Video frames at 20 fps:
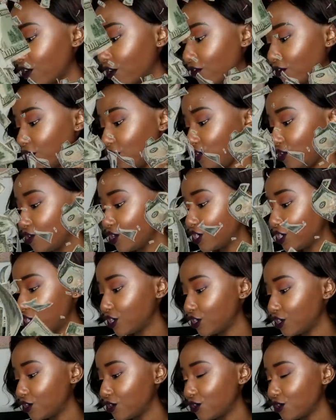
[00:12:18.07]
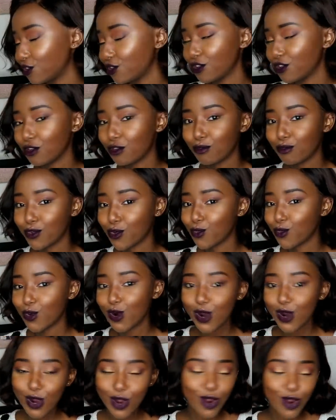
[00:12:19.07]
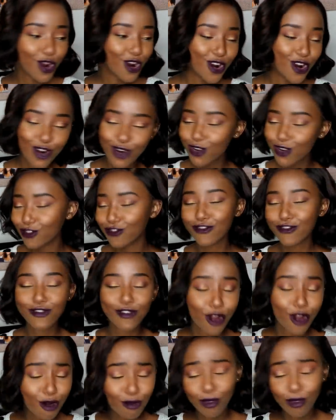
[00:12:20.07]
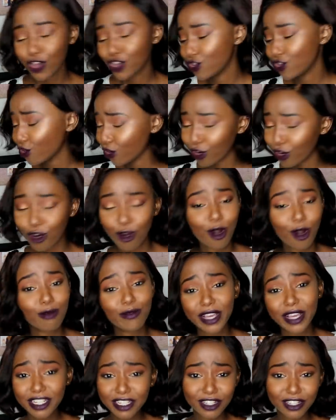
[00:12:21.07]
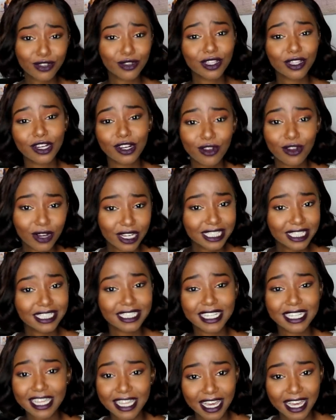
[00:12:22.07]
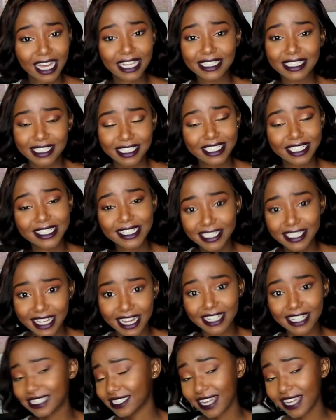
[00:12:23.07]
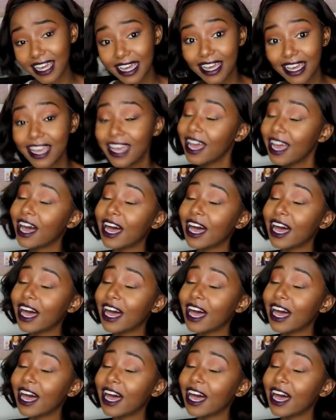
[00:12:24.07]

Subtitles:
of YouTube. Woohoo! From your comment to the Lord's ears. Jesus, eh?